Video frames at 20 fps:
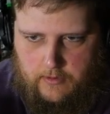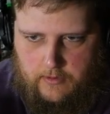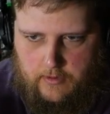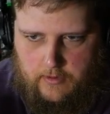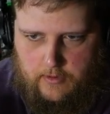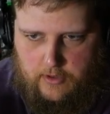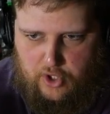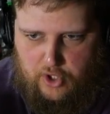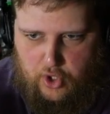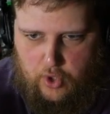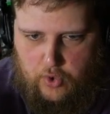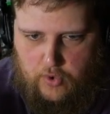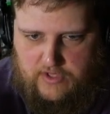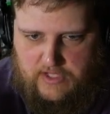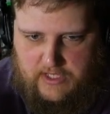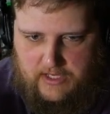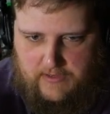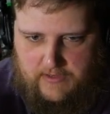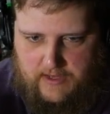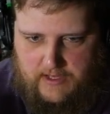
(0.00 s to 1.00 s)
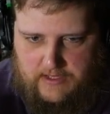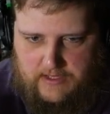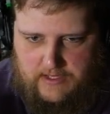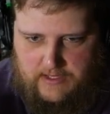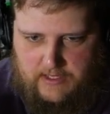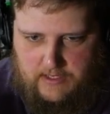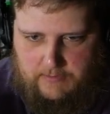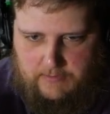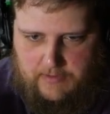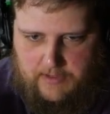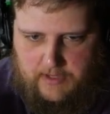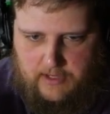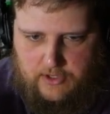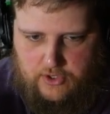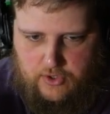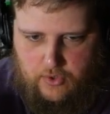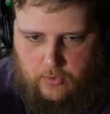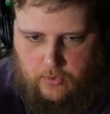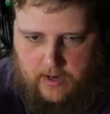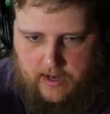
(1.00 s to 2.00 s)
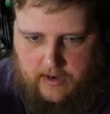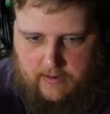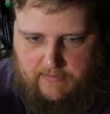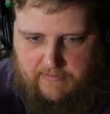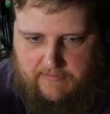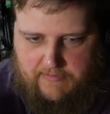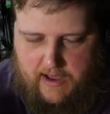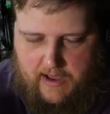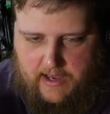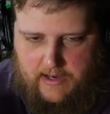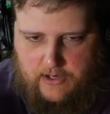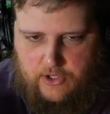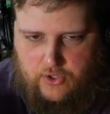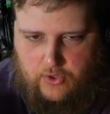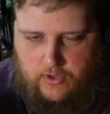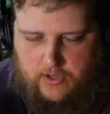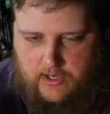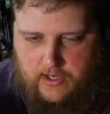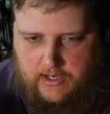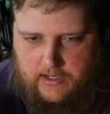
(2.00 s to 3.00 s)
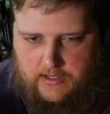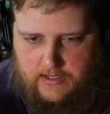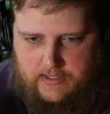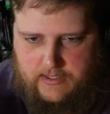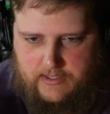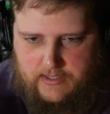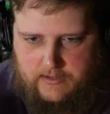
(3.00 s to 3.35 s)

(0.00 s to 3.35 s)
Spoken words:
Using this as a potential way to find shortcuts.